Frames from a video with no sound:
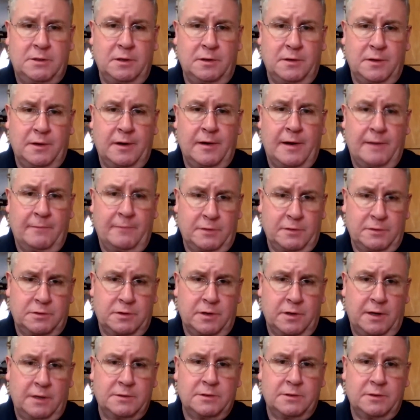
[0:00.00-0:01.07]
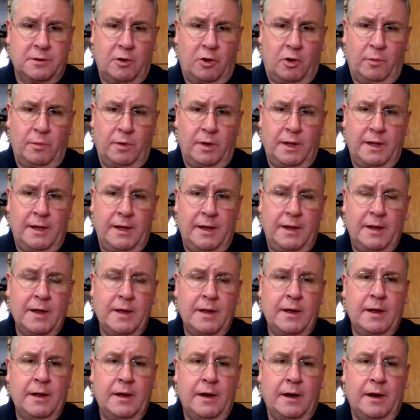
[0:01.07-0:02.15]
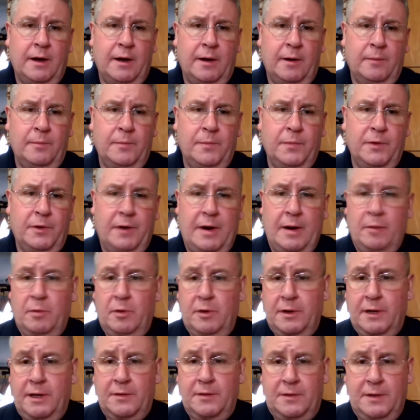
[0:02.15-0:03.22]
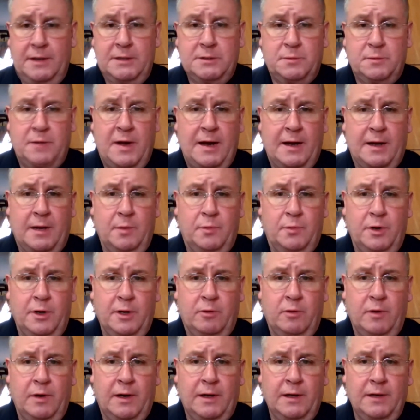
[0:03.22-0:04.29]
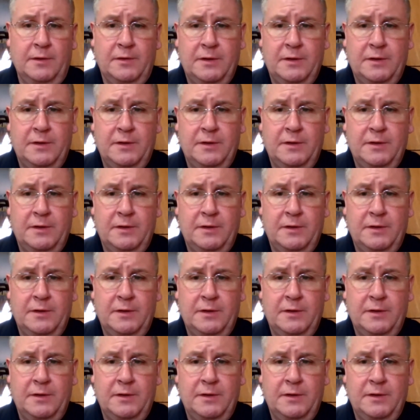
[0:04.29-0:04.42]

to their infrastructure. Normally, um, they're able to get things back up pretty quickly.